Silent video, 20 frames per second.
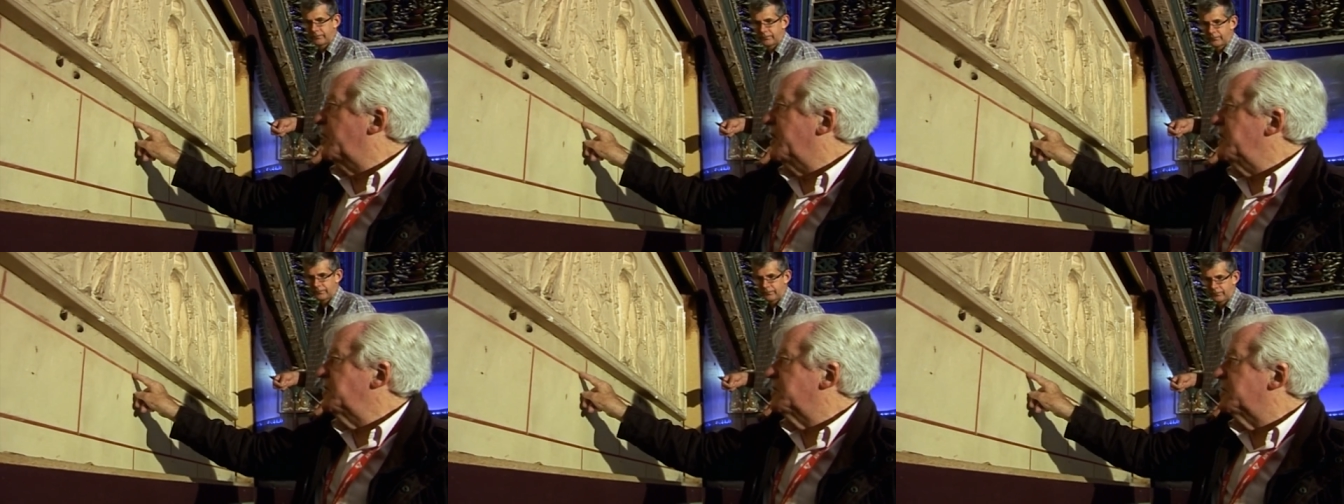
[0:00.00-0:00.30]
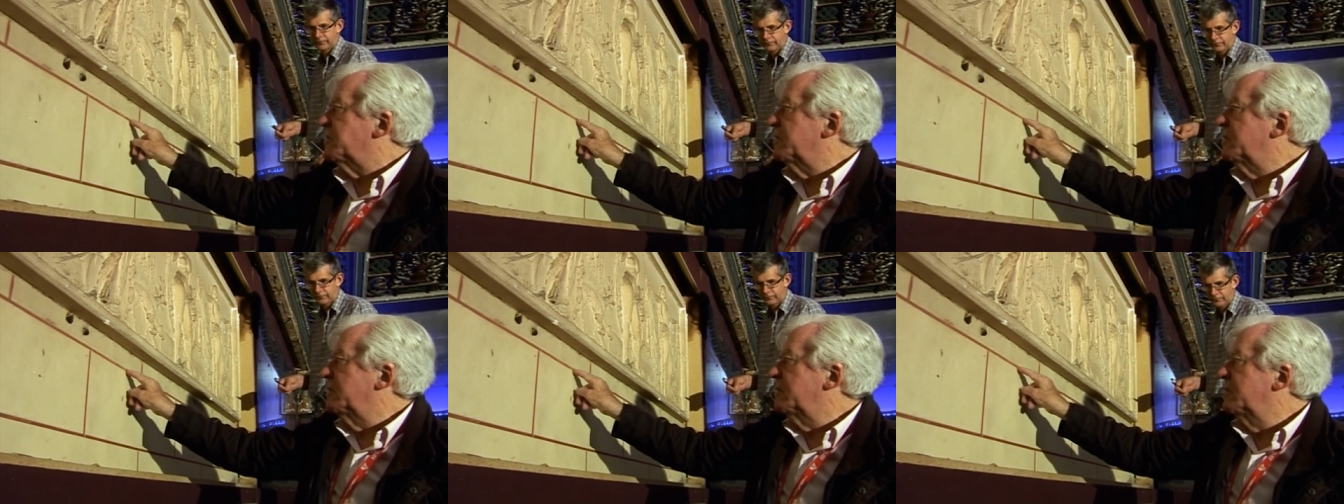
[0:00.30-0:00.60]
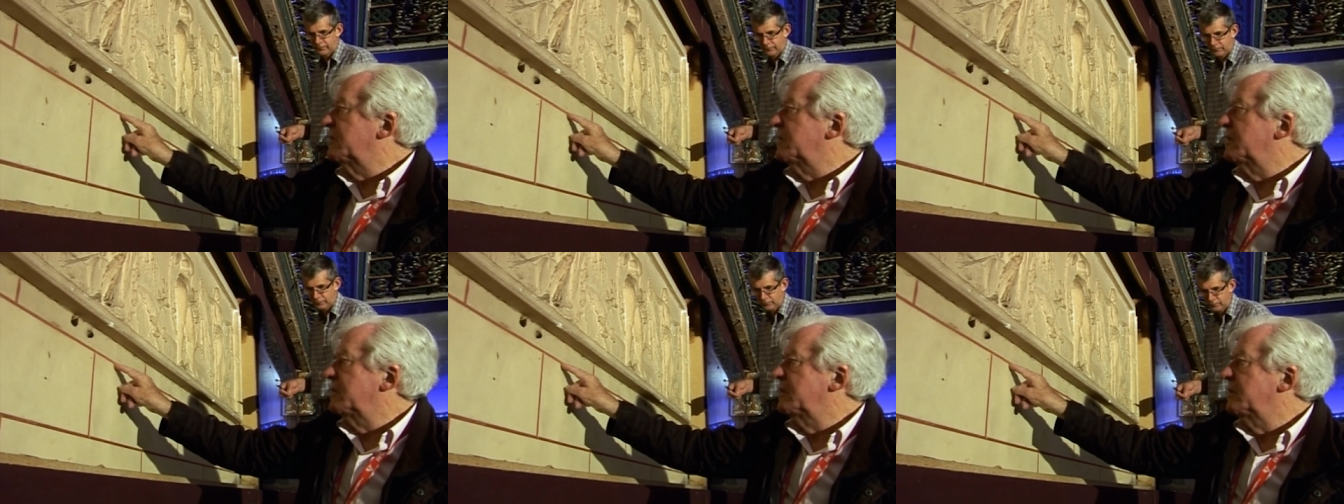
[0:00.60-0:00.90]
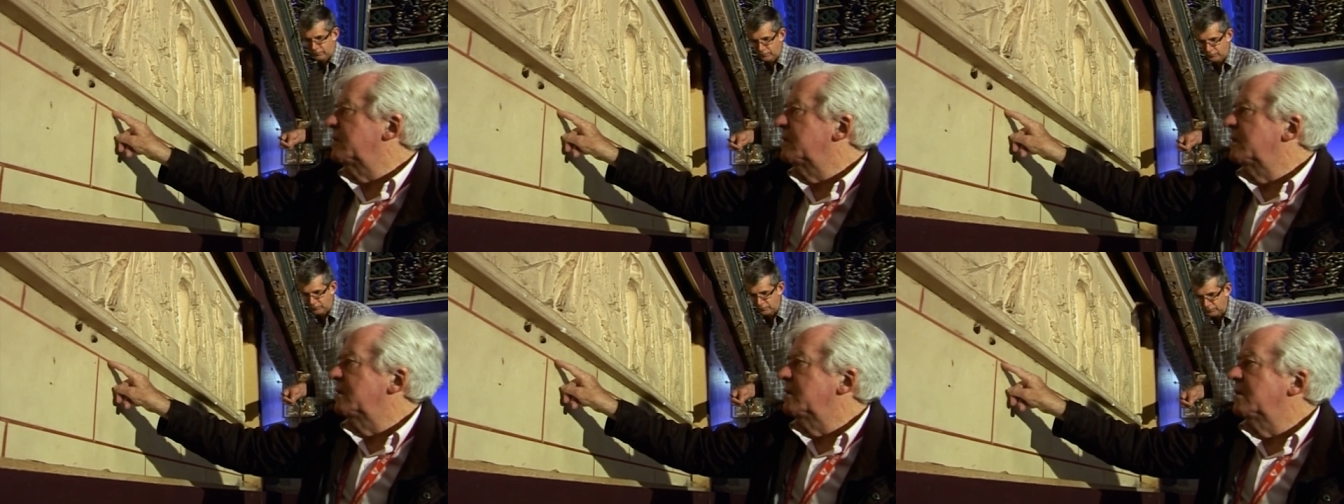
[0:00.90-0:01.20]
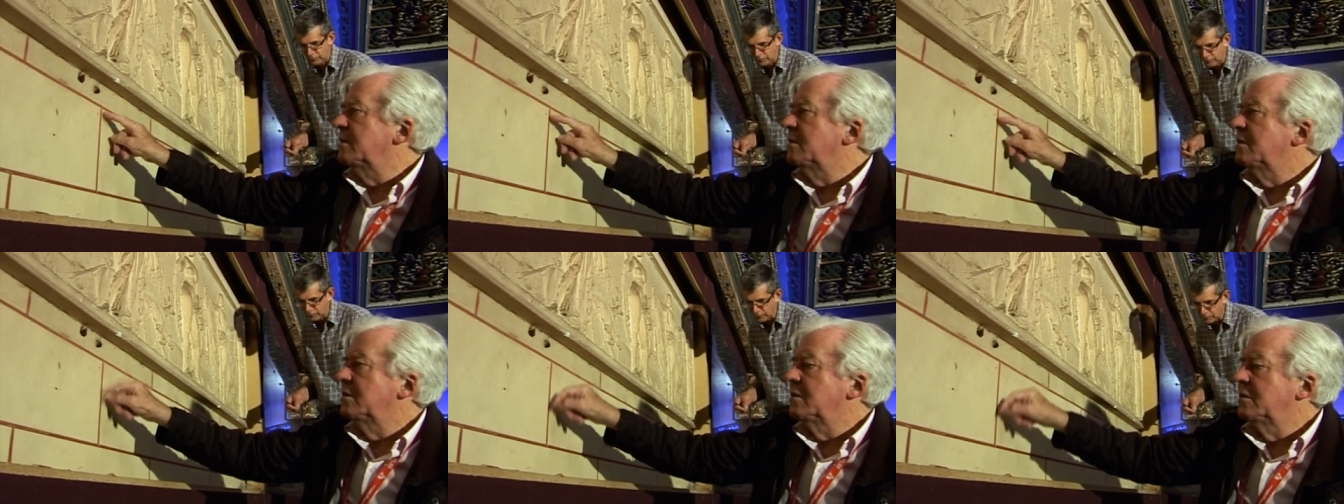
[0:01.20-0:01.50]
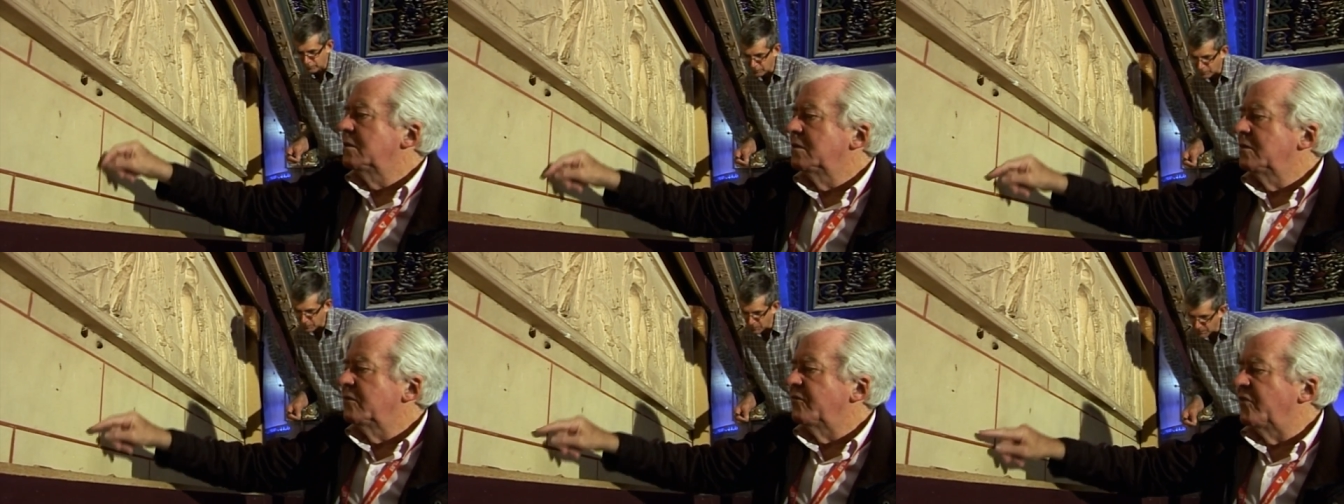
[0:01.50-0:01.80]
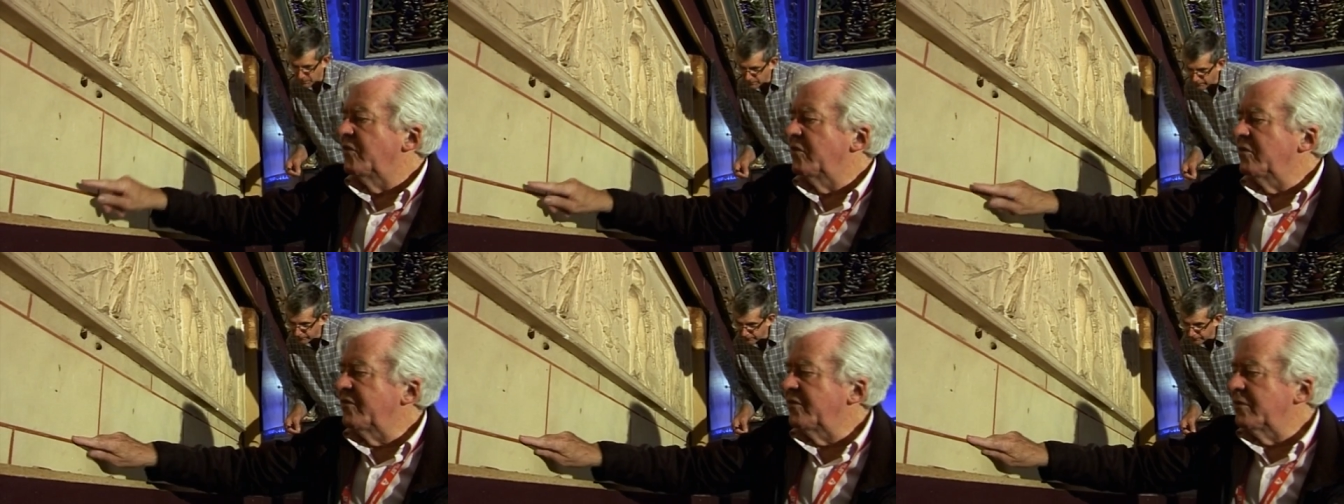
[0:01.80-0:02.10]
painted.
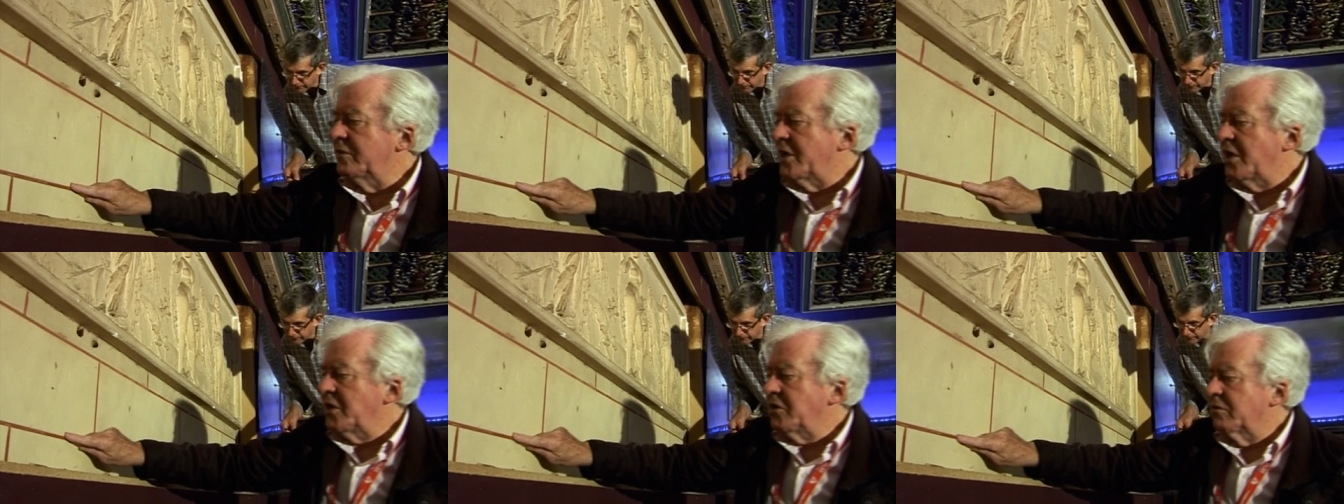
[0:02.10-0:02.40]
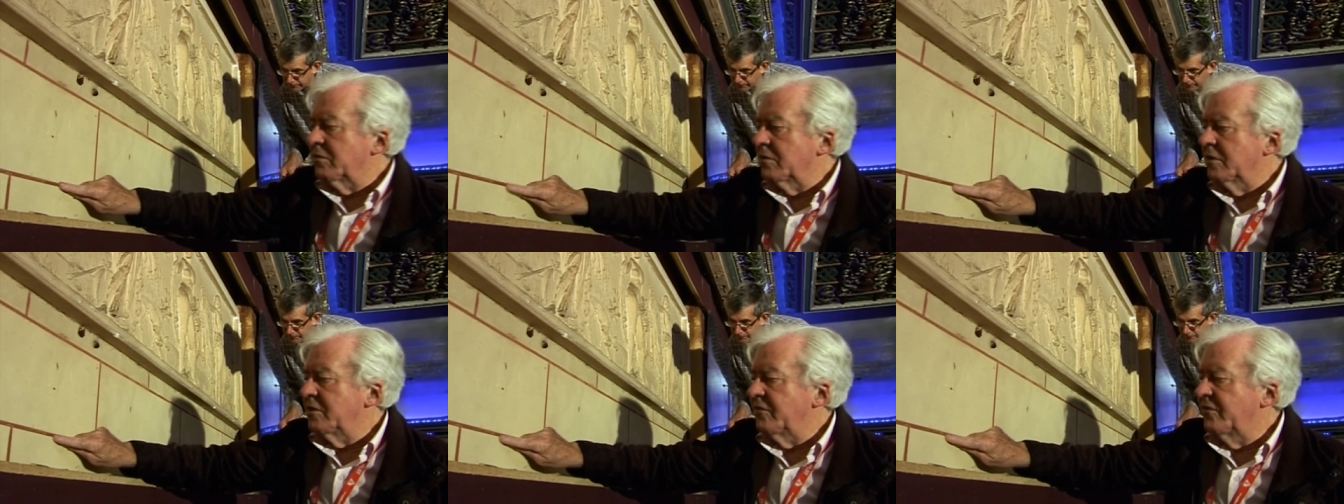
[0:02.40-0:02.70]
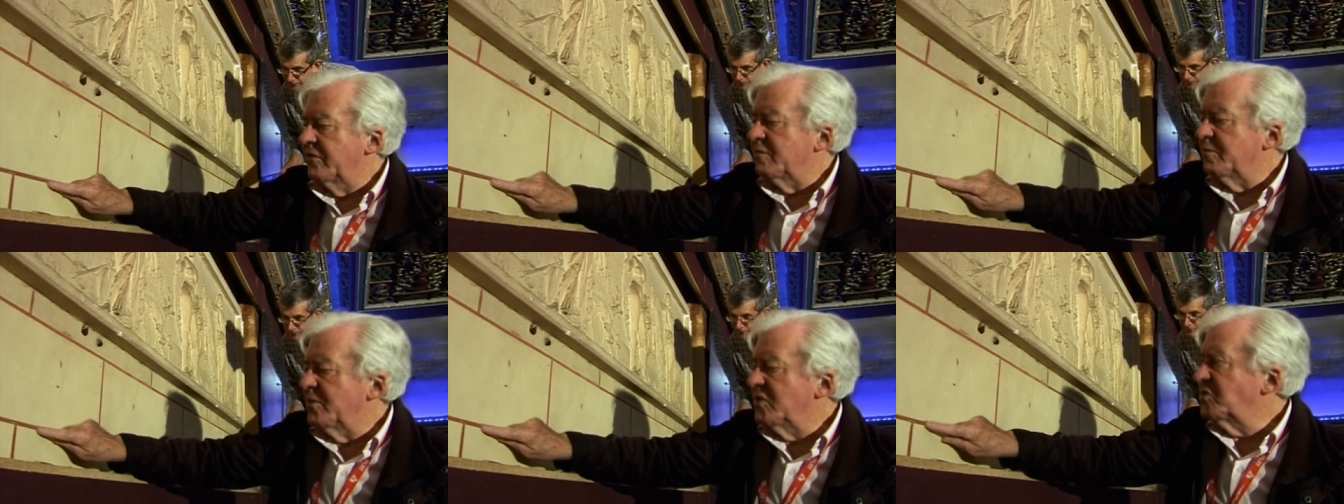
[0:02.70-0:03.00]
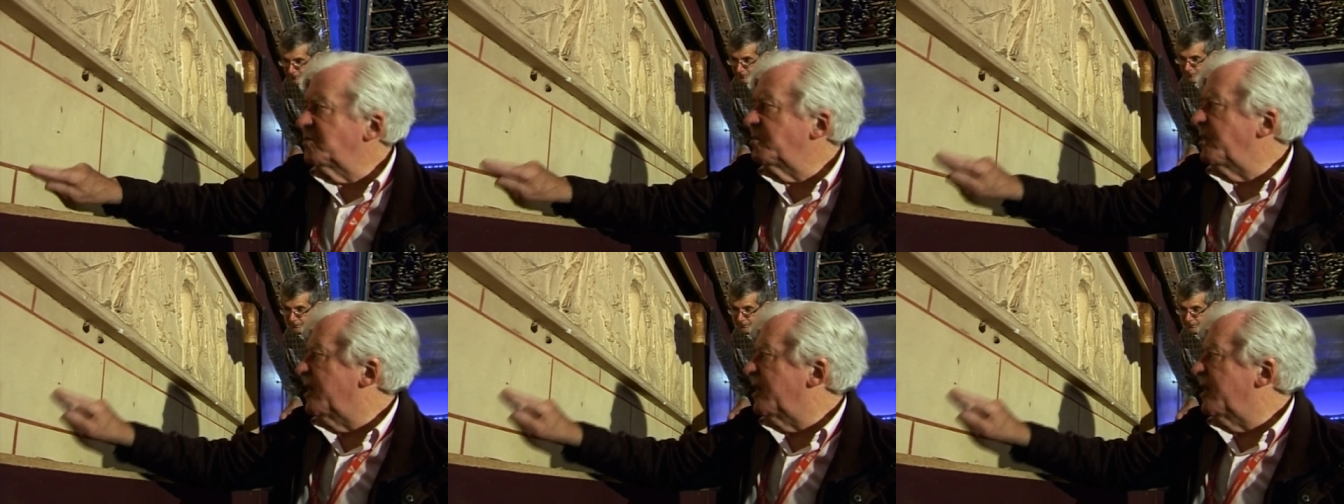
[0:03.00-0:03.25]
Very, very accurately for the most